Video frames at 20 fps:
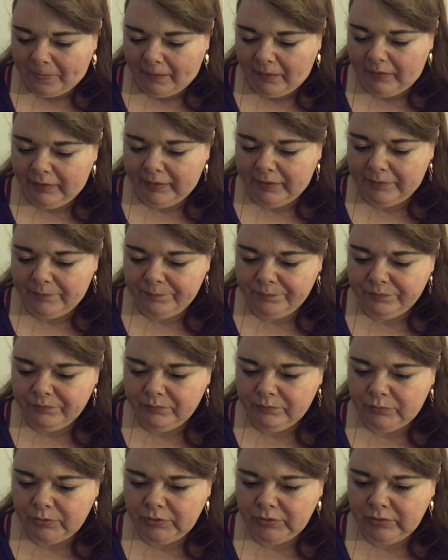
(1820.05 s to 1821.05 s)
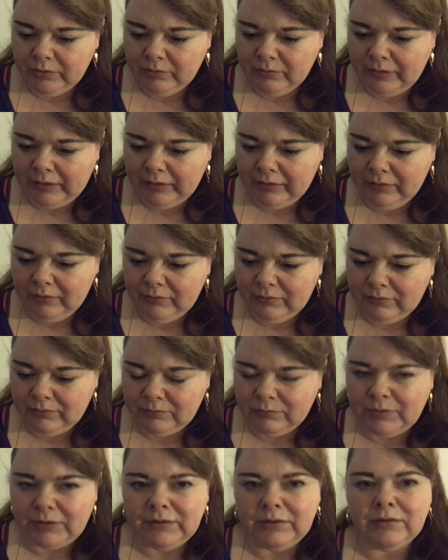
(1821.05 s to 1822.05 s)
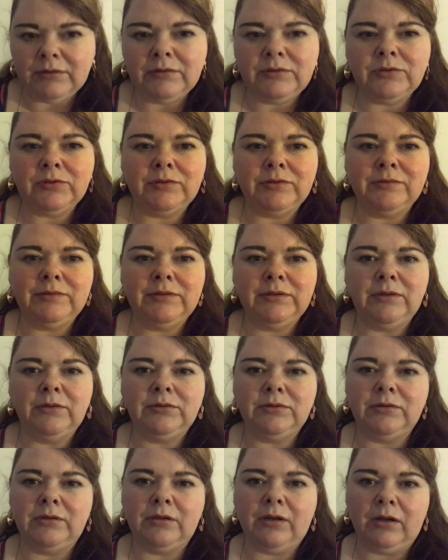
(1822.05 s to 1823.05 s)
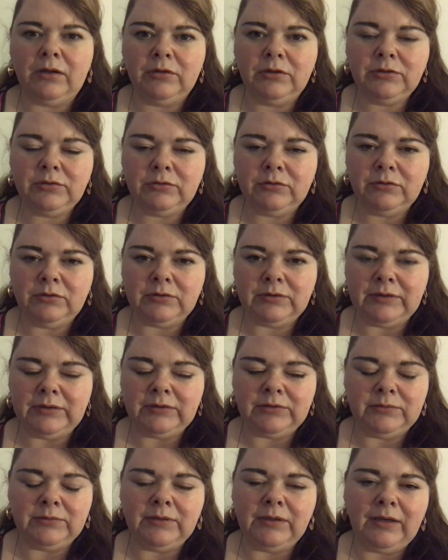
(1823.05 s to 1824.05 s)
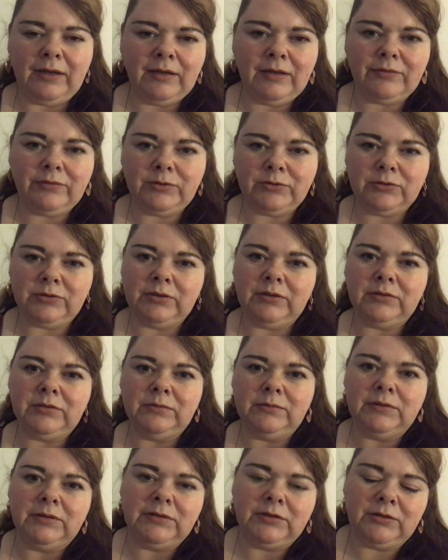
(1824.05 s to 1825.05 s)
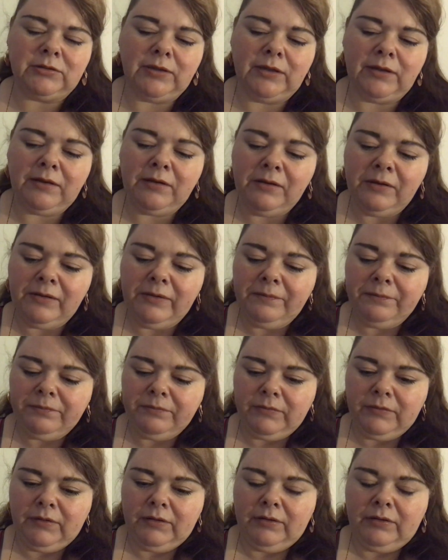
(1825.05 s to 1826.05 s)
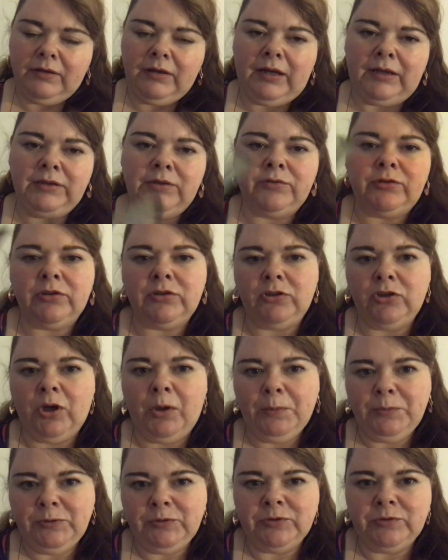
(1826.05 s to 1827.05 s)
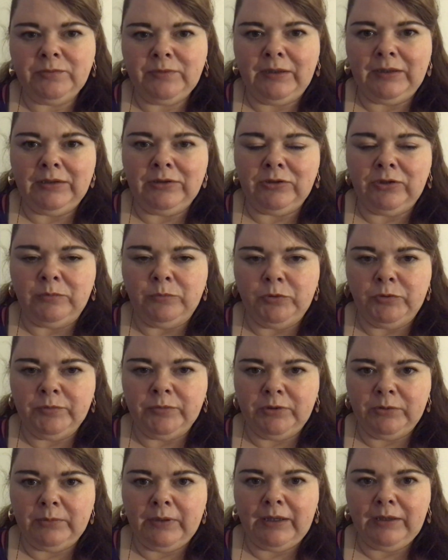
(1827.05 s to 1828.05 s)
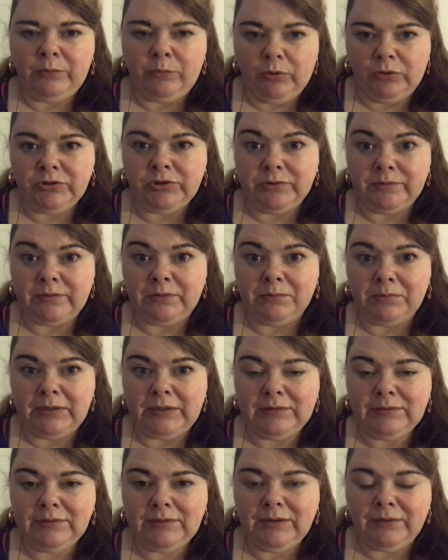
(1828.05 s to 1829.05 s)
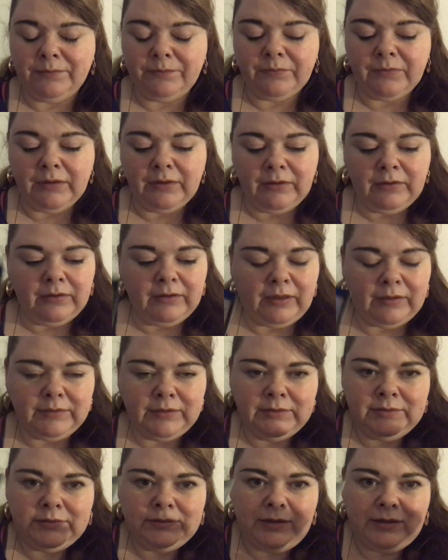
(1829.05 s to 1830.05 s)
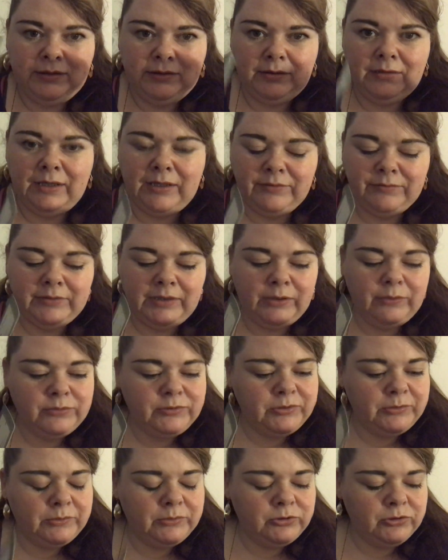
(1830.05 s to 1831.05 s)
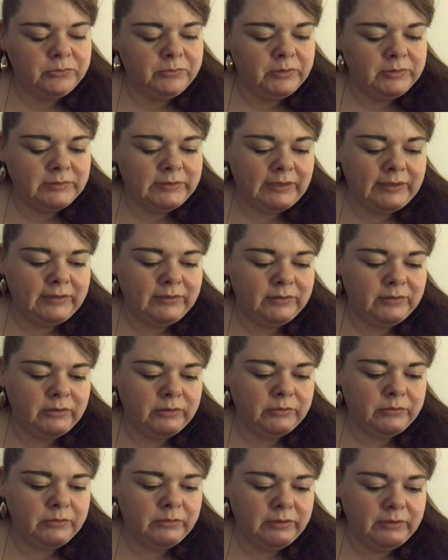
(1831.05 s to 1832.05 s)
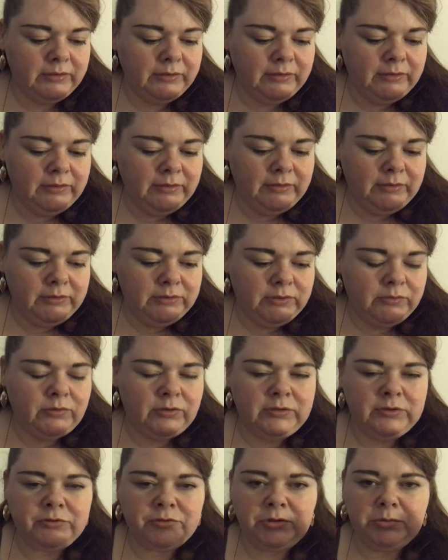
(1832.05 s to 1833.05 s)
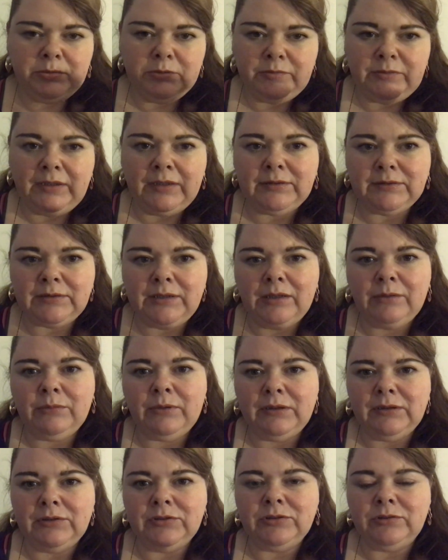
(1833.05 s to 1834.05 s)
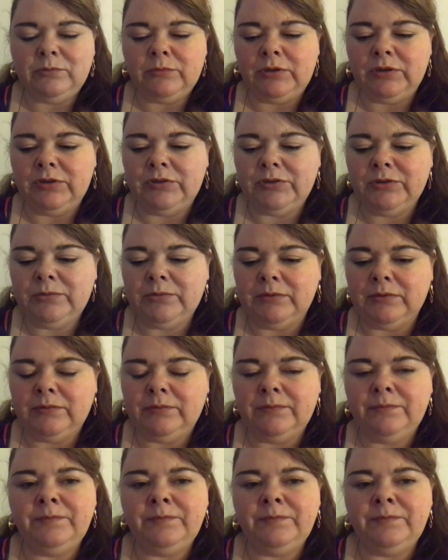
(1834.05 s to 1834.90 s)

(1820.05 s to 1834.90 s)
But like when you're sort of doing a college course, like you're doing your A levels or you're doing your degree, and you've got the option of like moving away once you've completed it, and this is like your life now. So it's almost like you've got this group of friends now while you're doing what you're doing,